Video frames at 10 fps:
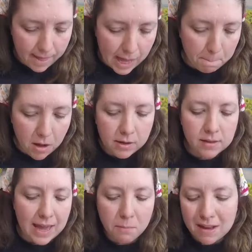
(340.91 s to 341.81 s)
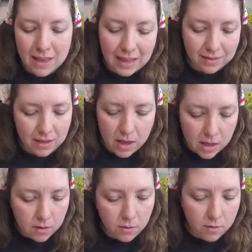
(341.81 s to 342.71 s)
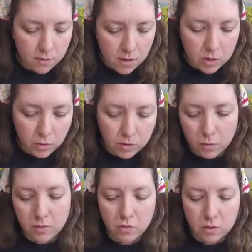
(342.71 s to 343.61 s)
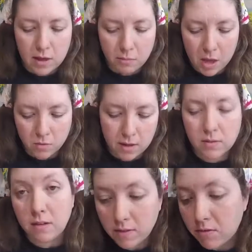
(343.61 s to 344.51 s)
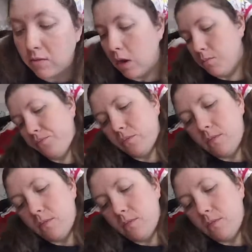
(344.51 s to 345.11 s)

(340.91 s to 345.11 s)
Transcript: and Vox cake mix edits, and New Year's resolution and plan of 2017 video.